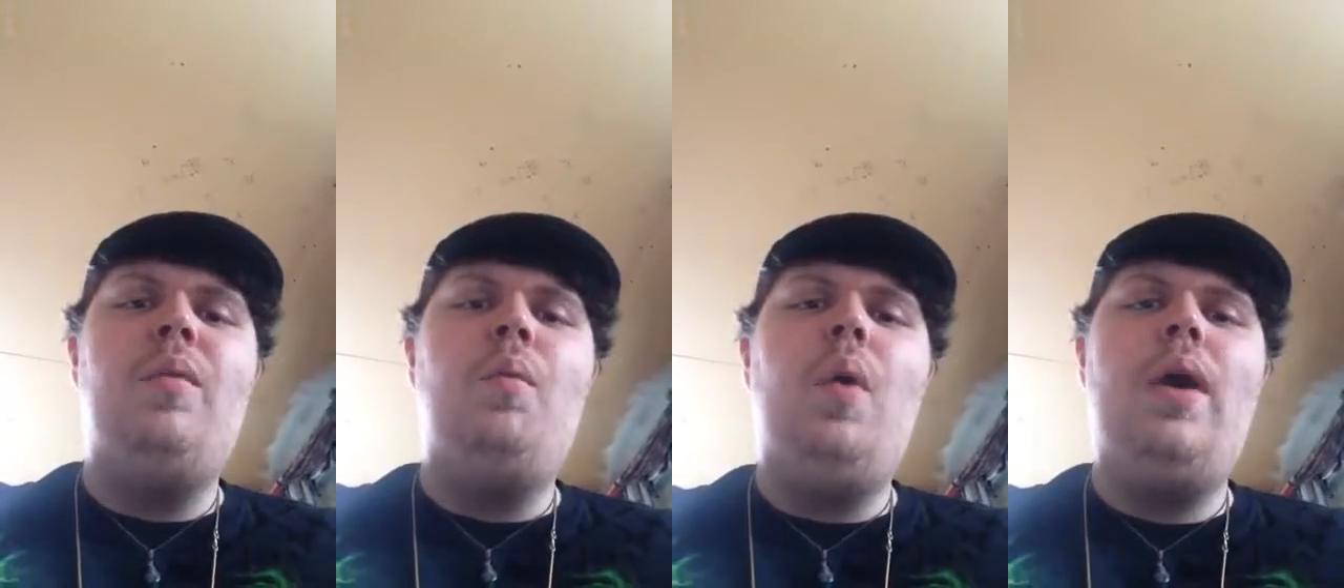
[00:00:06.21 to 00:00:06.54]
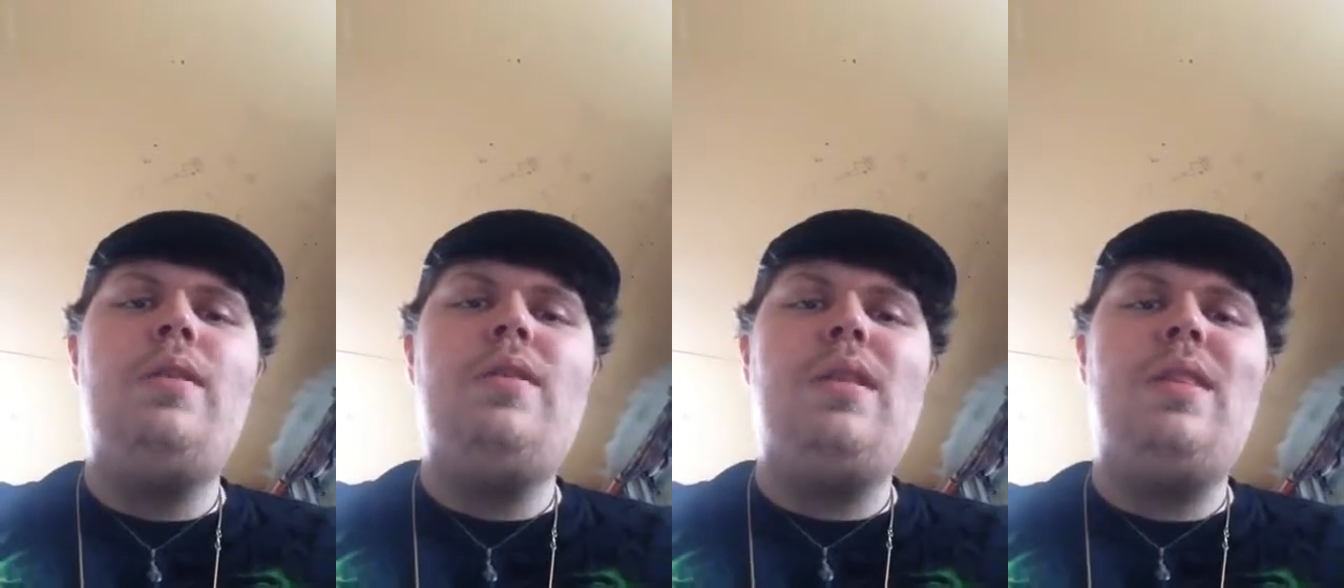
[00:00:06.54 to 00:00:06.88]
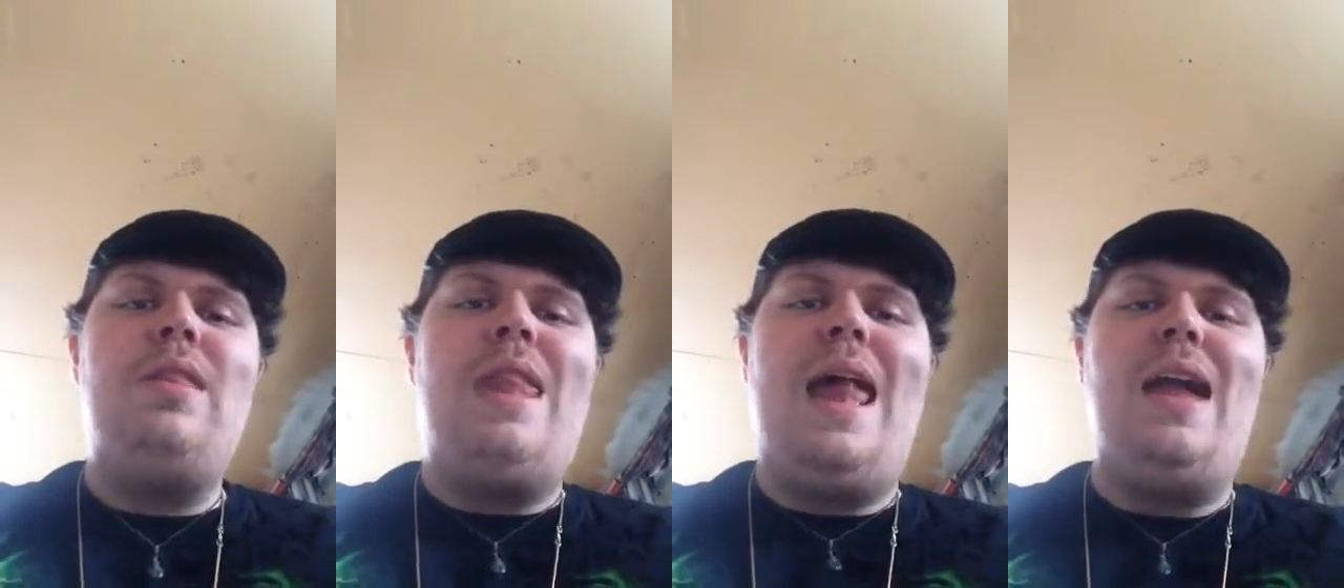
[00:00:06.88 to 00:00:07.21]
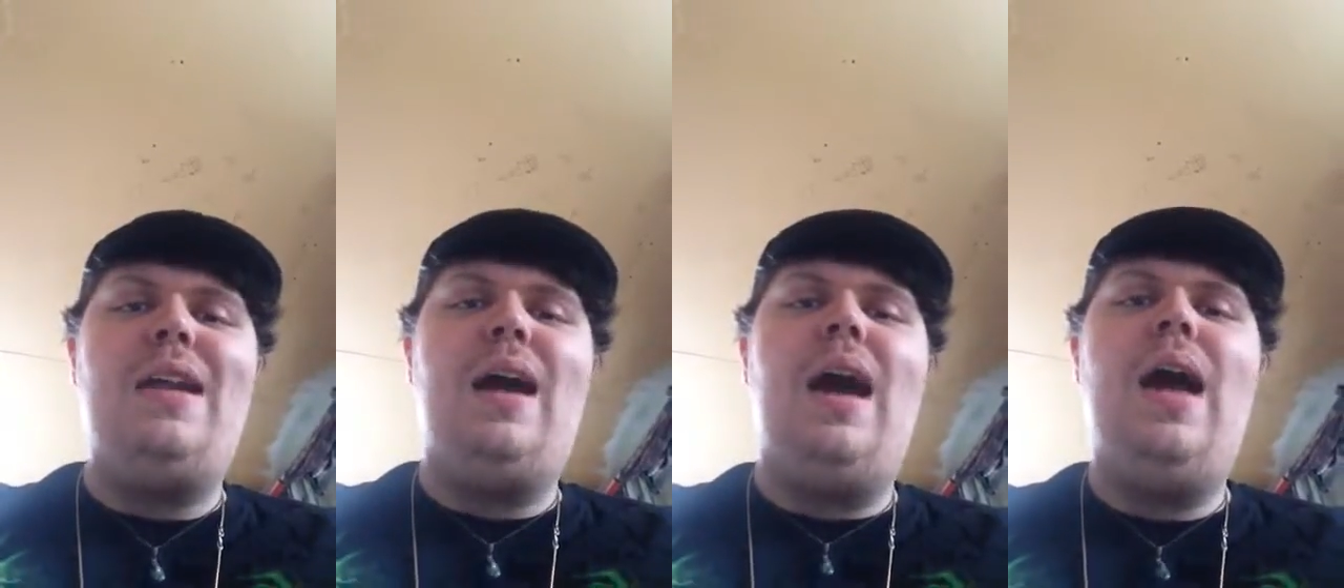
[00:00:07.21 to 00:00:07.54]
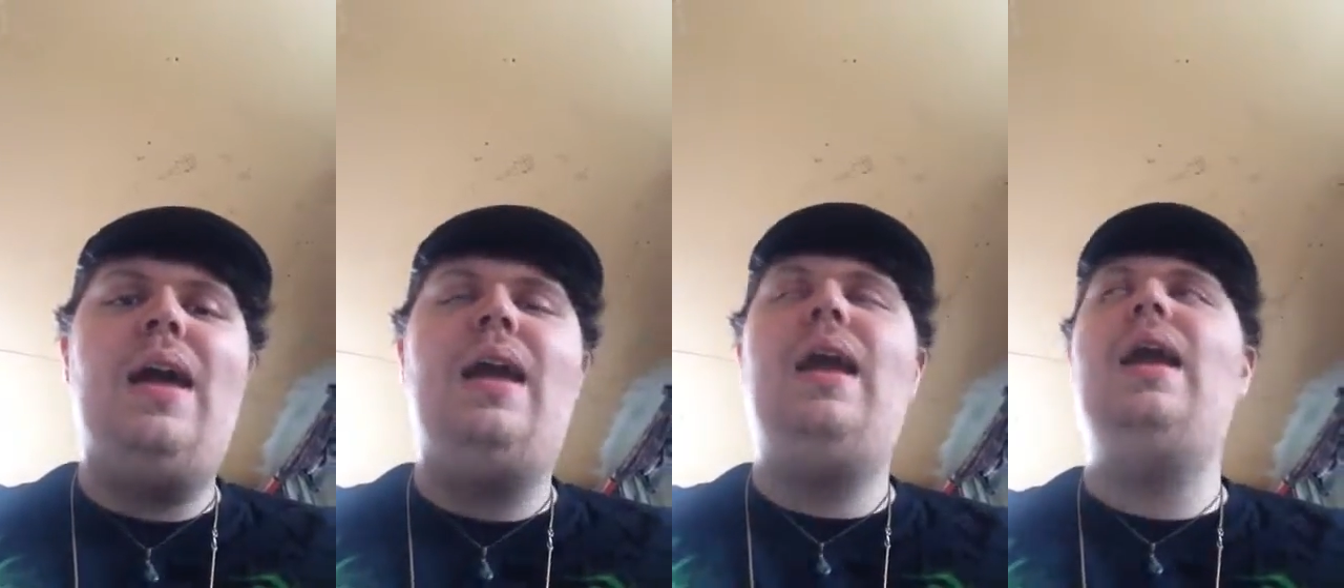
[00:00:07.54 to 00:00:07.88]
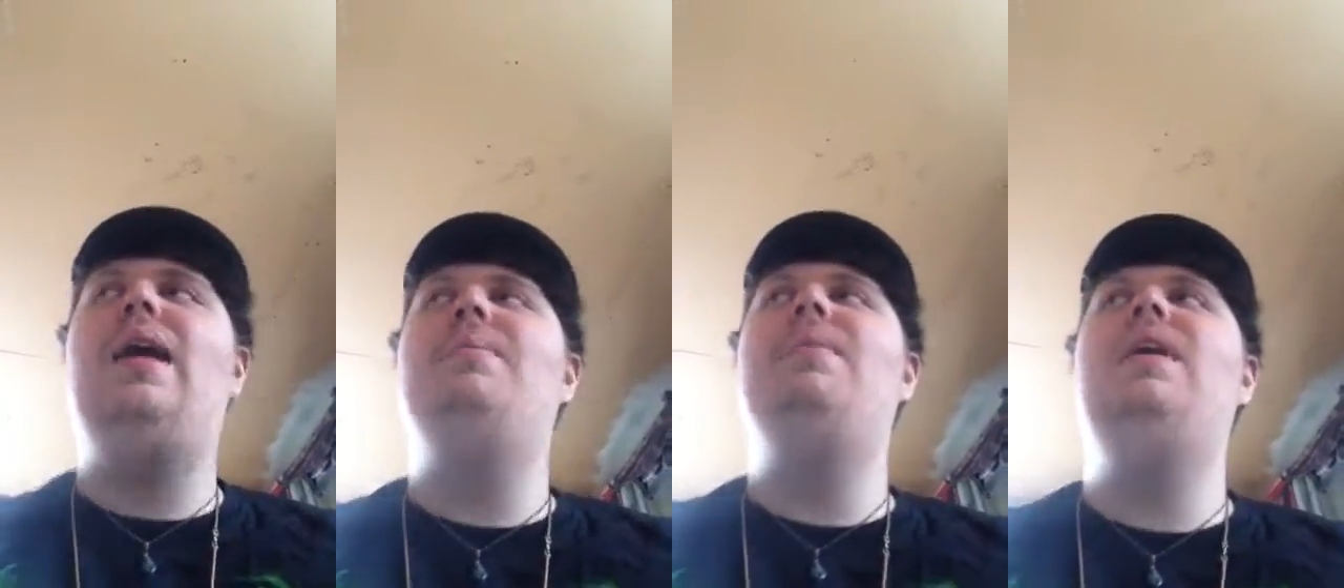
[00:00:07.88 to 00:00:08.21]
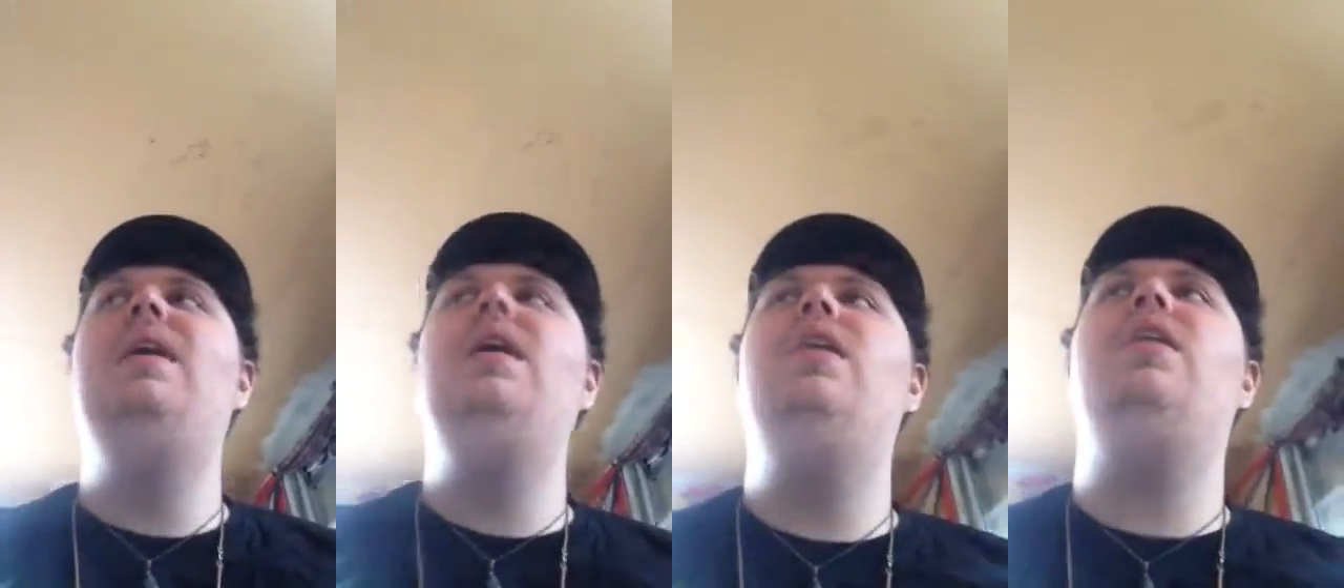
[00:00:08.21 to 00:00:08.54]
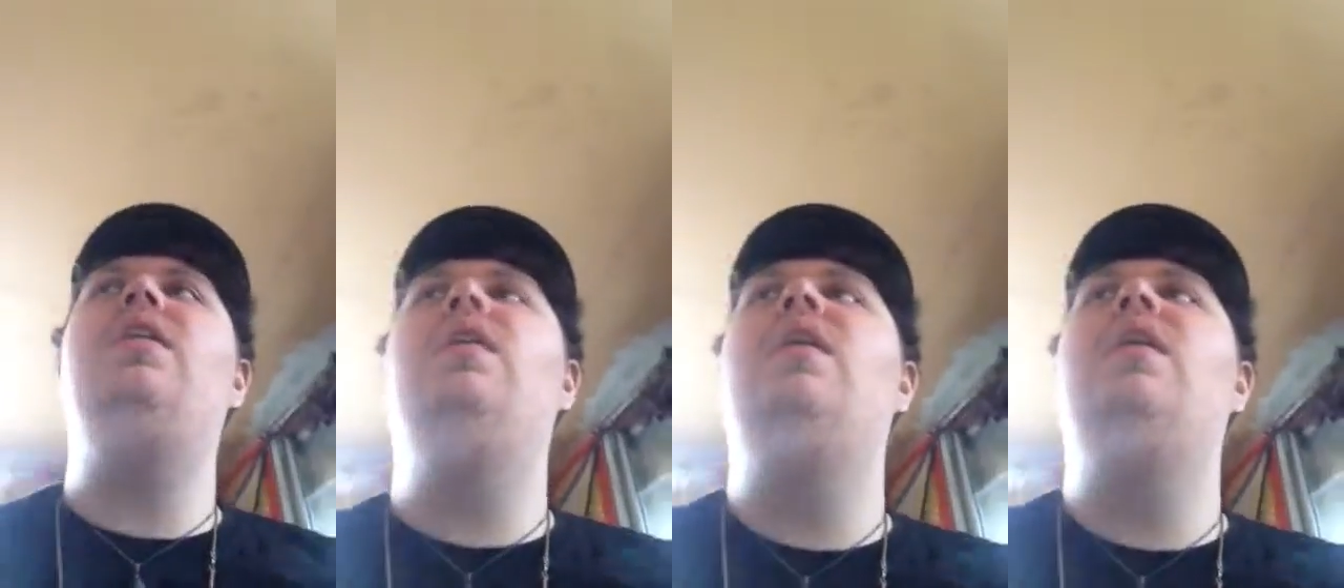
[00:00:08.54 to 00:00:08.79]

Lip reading: was that I am here.